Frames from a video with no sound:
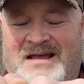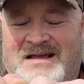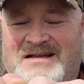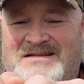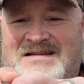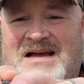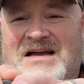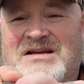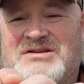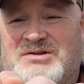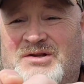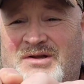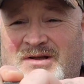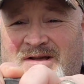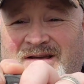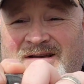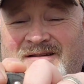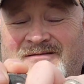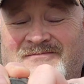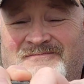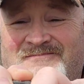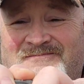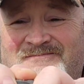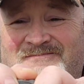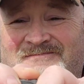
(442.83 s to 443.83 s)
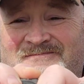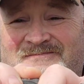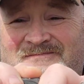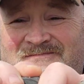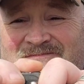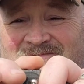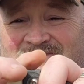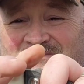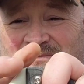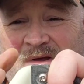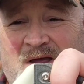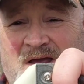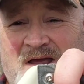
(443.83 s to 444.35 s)
it
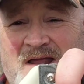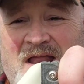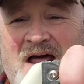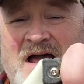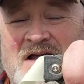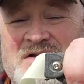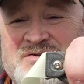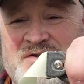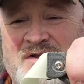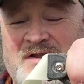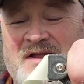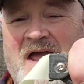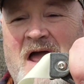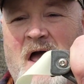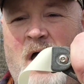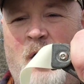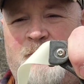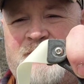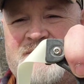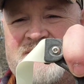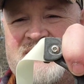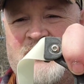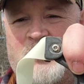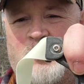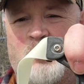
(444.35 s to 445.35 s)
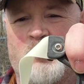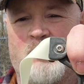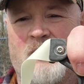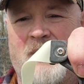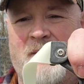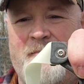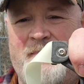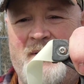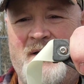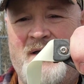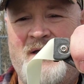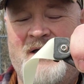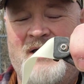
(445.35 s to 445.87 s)
actually helps the
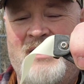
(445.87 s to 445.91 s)
grip.